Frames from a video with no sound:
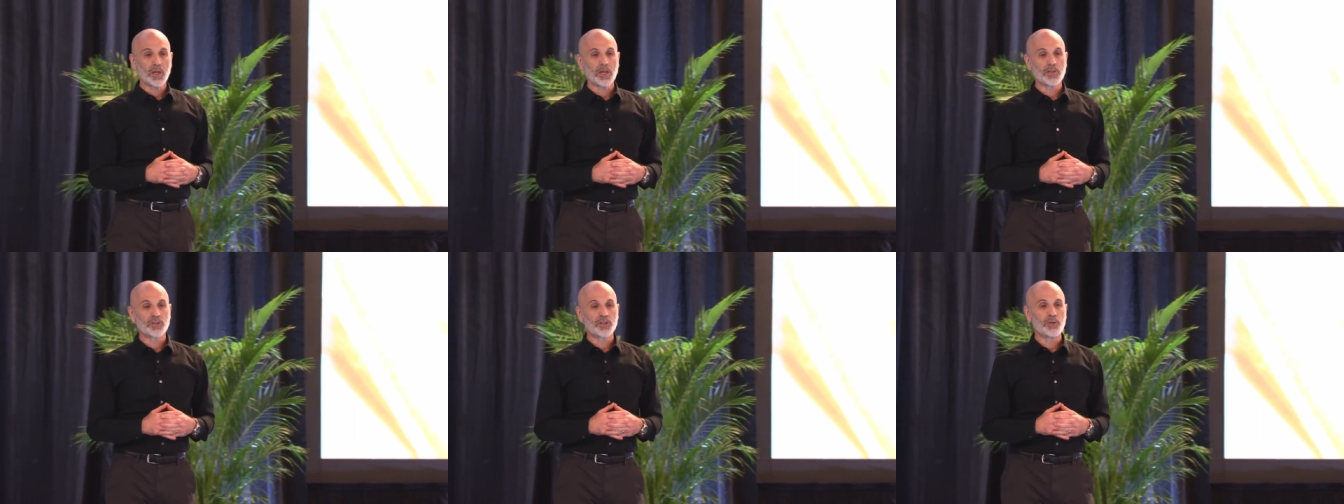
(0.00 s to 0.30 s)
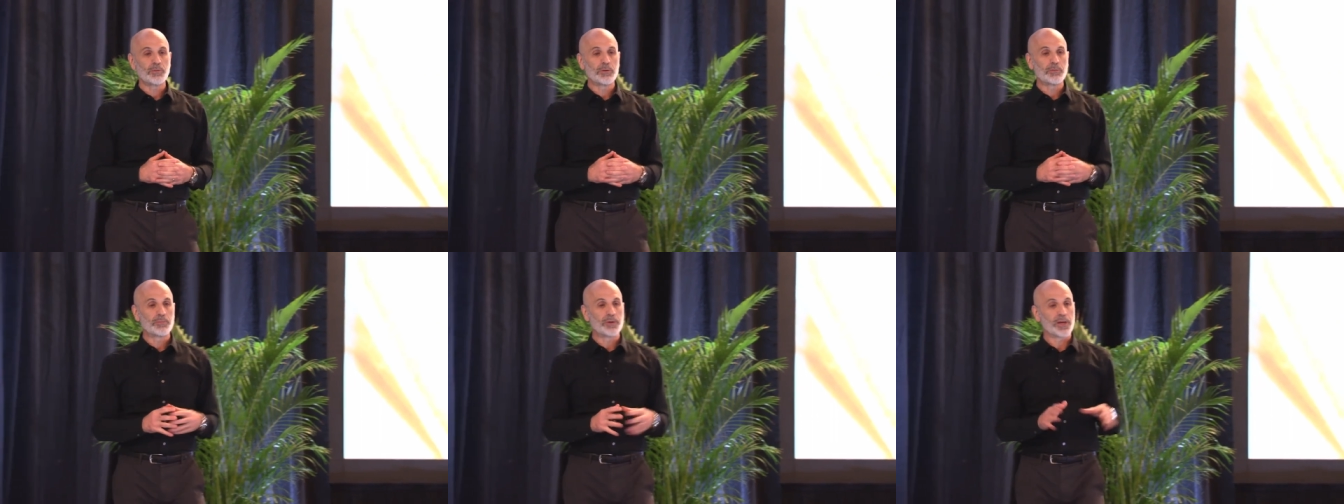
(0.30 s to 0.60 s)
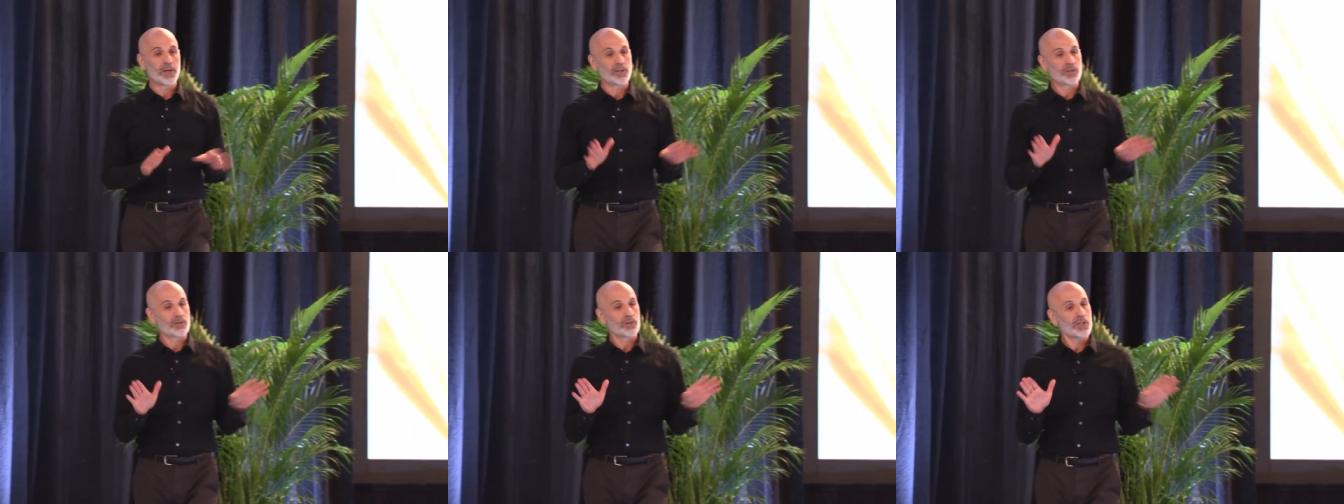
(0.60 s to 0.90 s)
as human
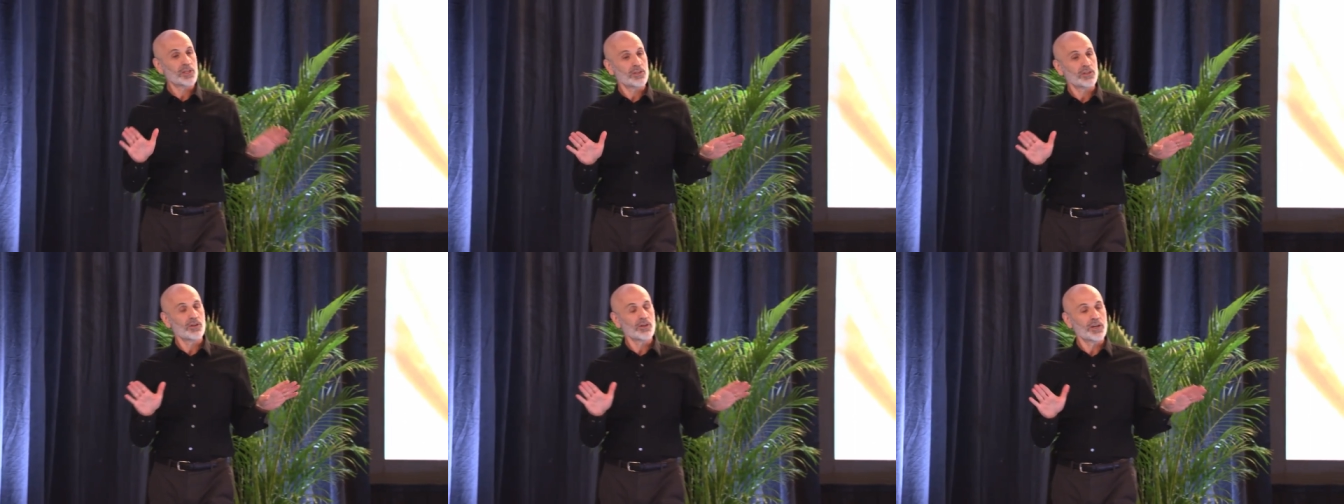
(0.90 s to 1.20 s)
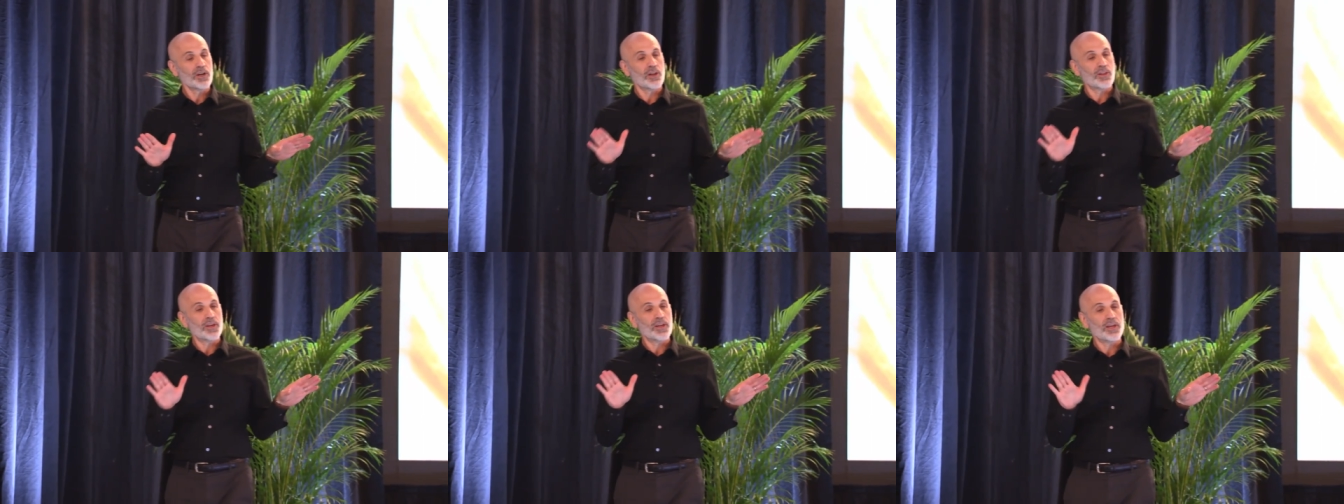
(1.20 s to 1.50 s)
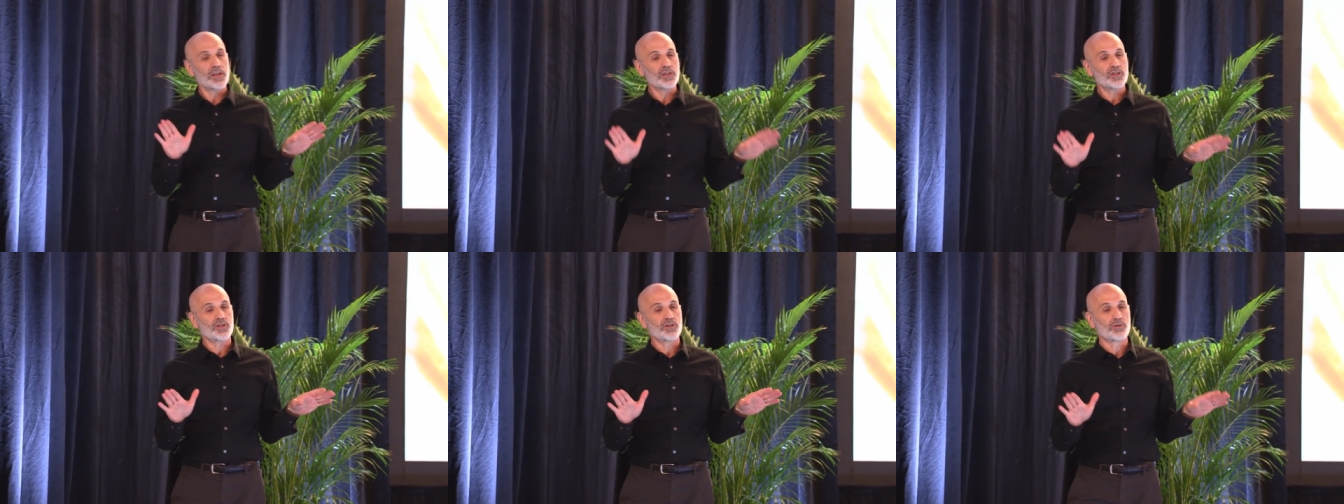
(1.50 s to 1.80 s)
beings. So let's look into the
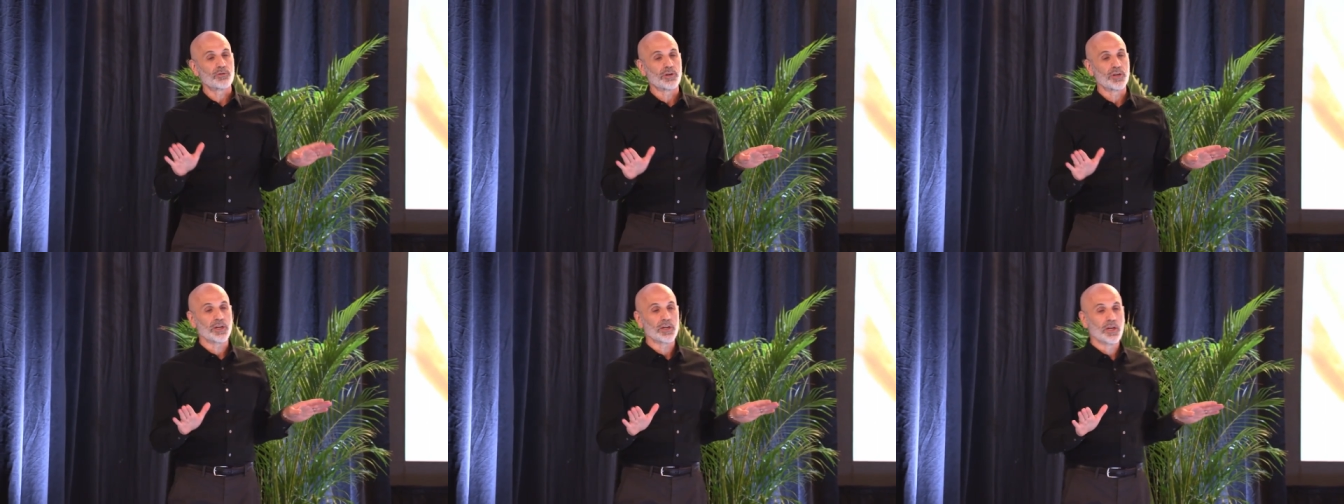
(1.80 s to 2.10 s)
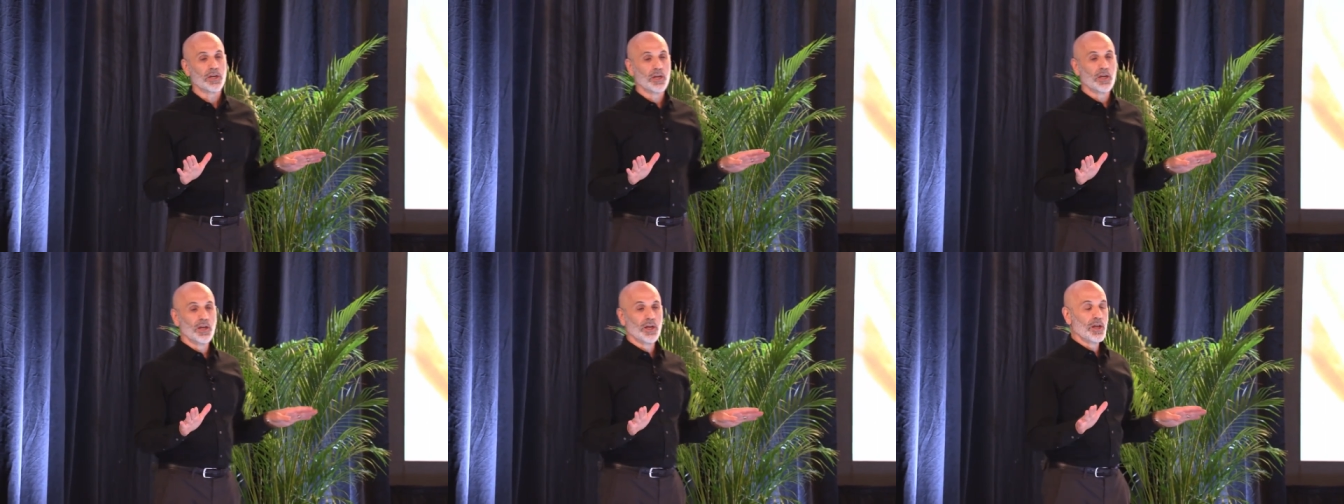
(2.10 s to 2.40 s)
history